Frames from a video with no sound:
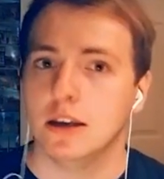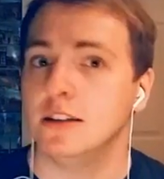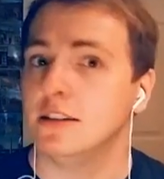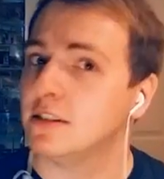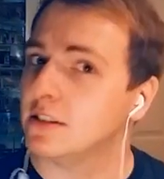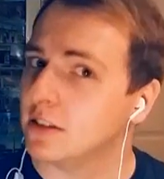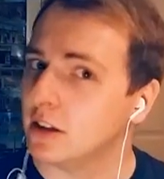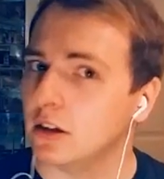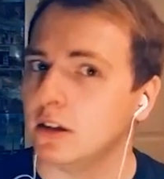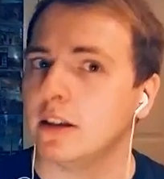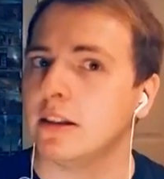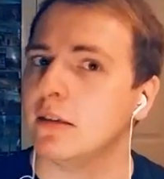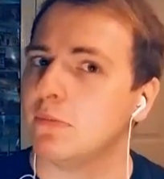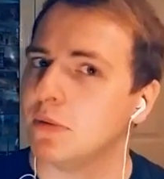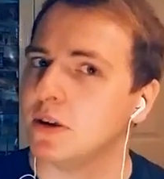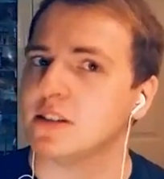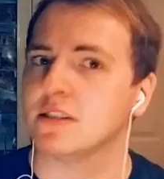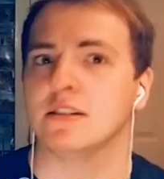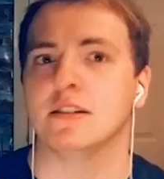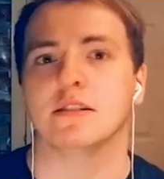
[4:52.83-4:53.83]
he's still in
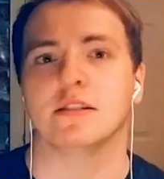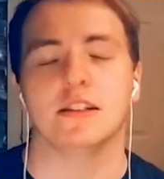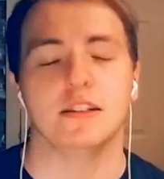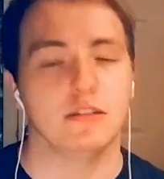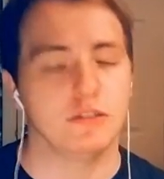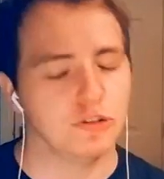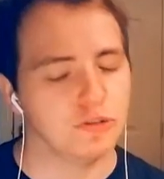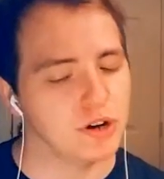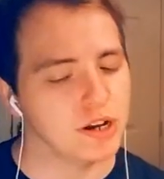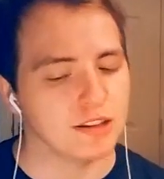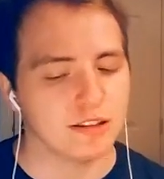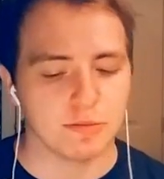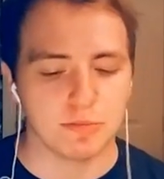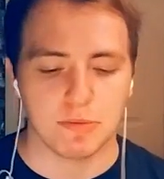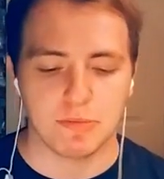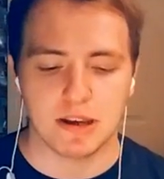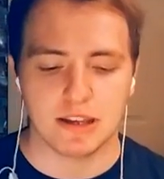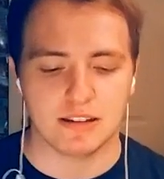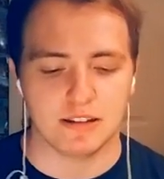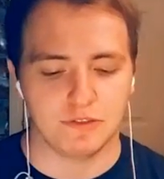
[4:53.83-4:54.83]
the business. He creates
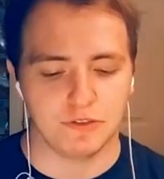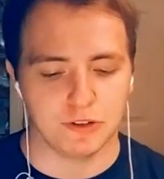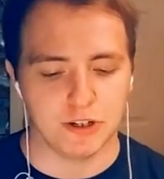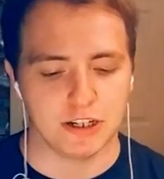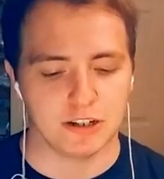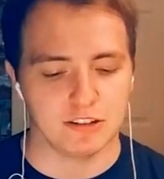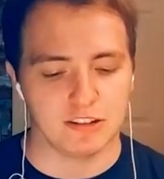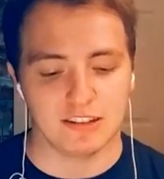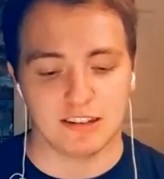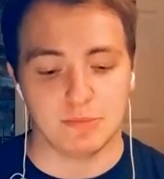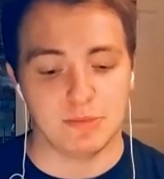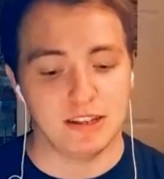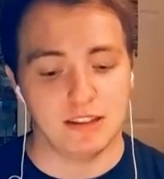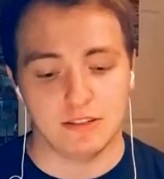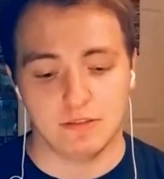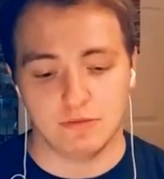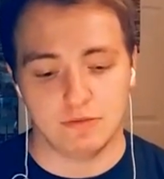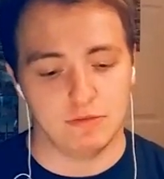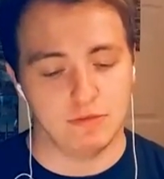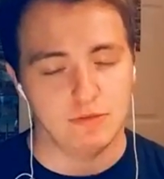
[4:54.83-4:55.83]
some amazing fragrances. I
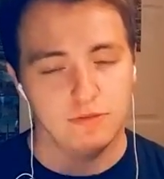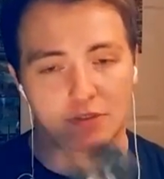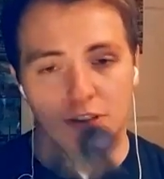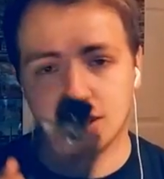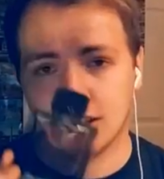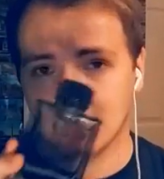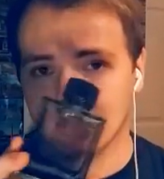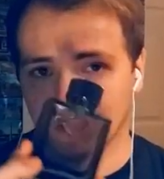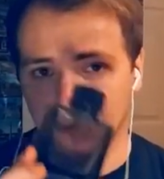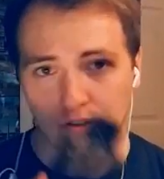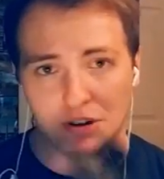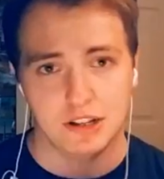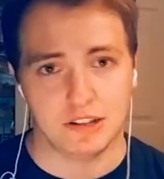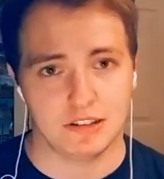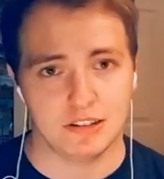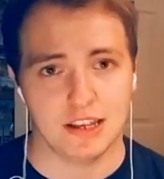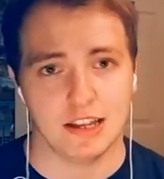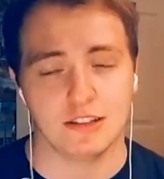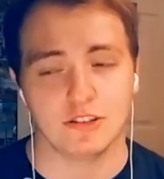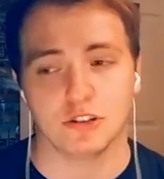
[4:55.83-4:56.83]
mean, this is a
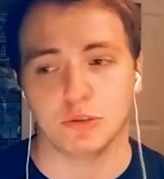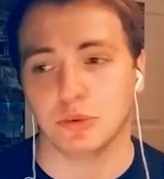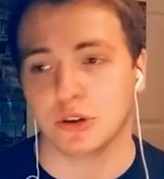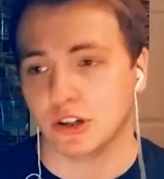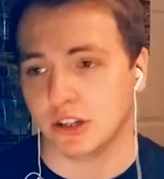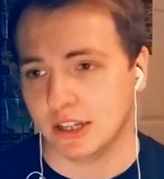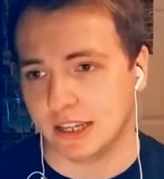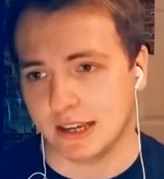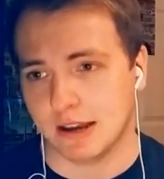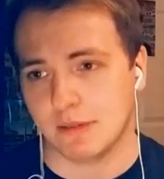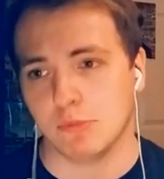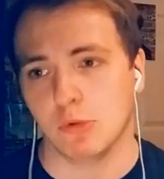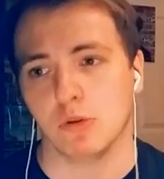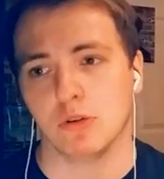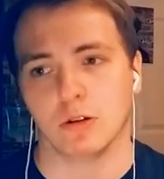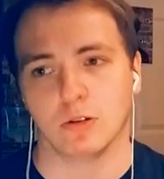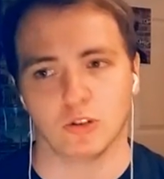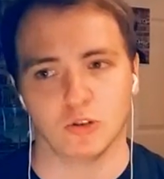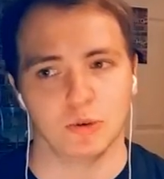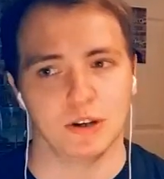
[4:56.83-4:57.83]
great scent, so we're going to get
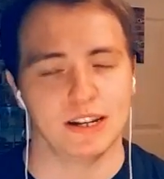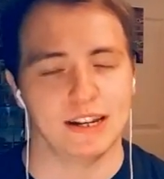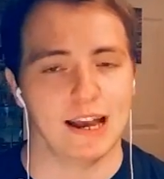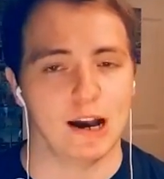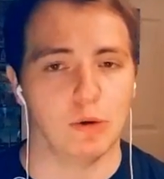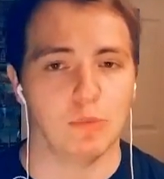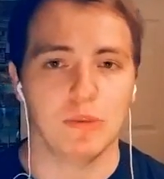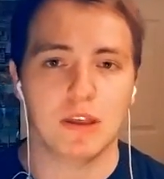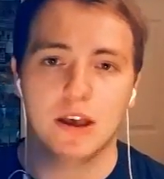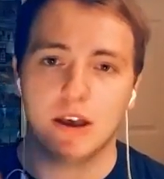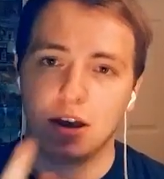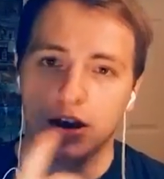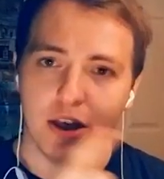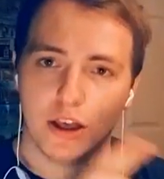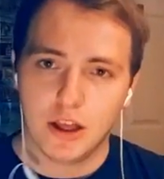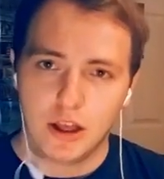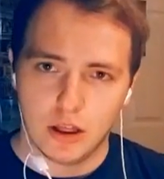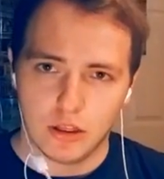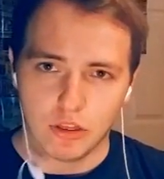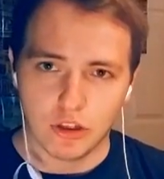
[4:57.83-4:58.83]
more onto it. Now,
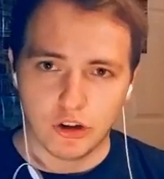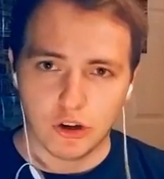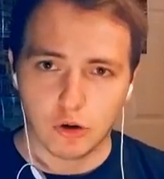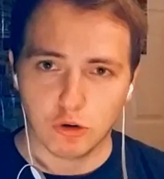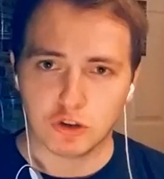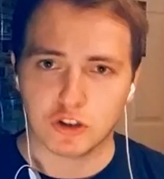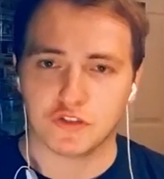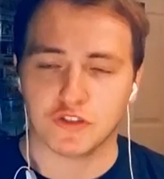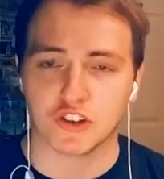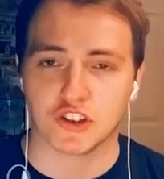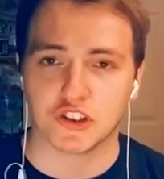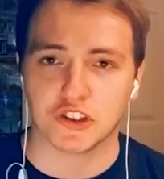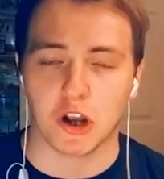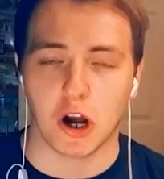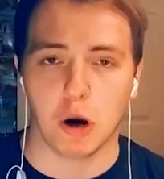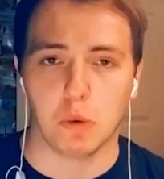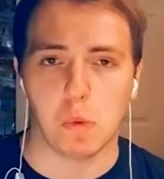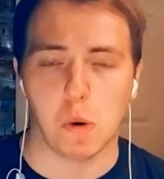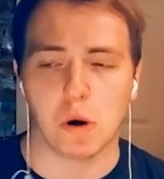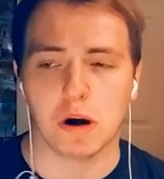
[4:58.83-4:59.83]
the notes for
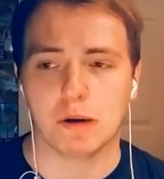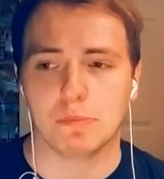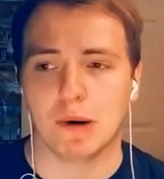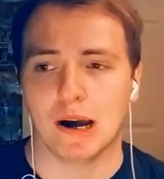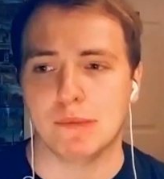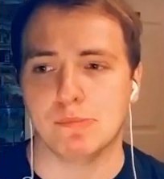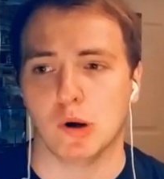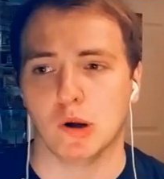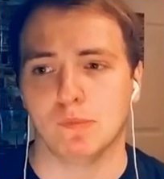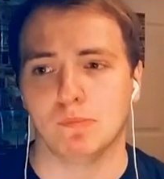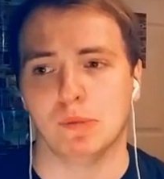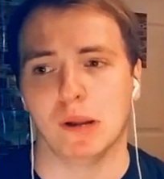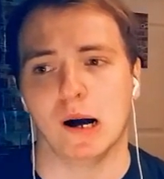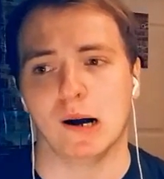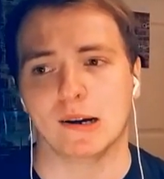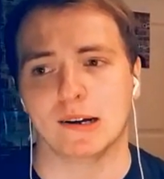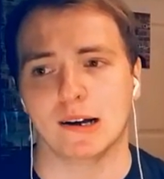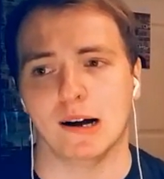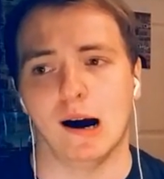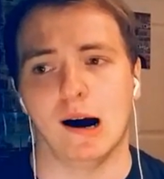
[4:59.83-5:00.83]
Star Walker by
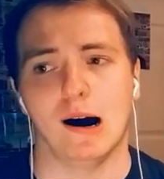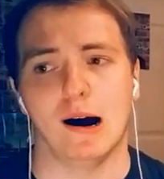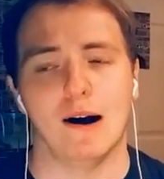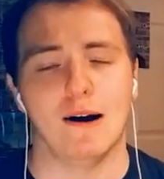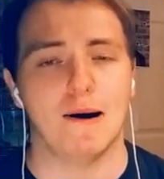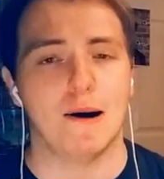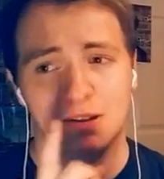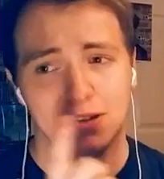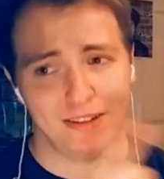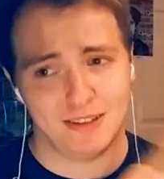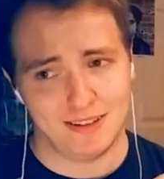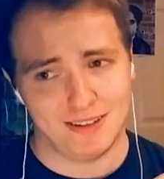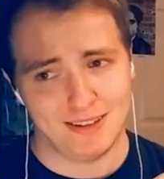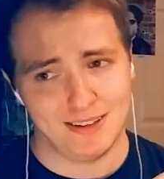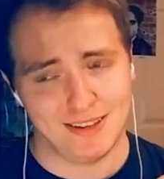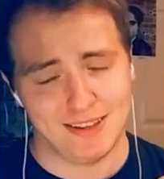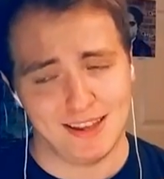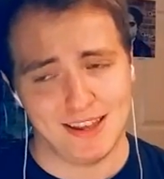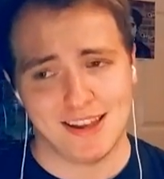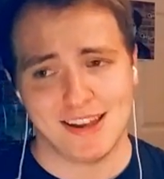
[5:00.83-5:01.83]
Montblanc are
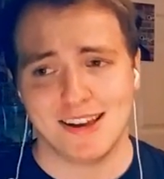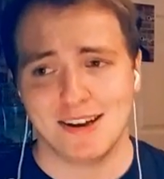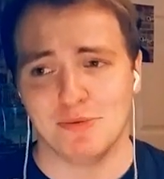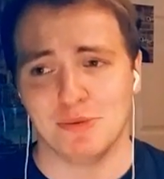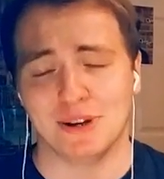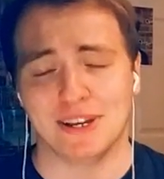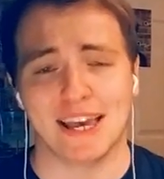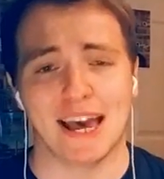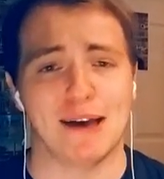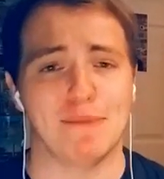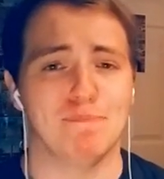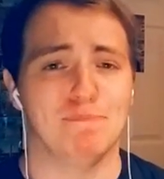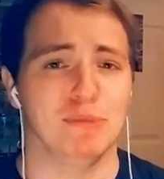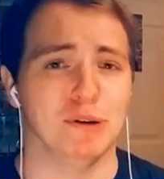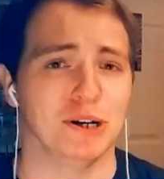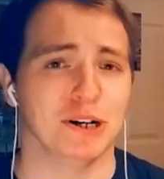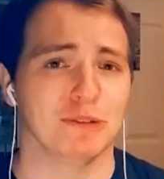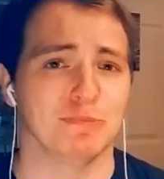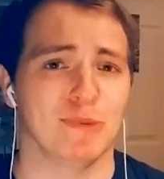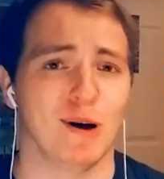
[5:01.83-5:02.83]
we get
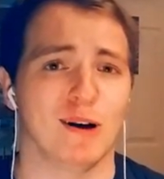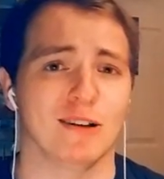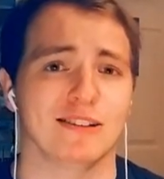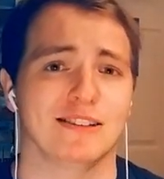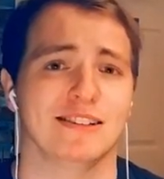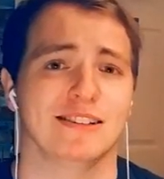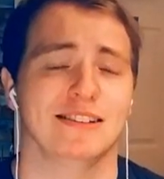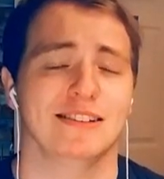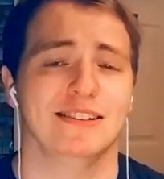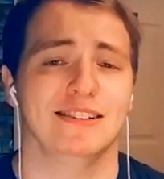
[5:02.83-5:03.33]
bergamot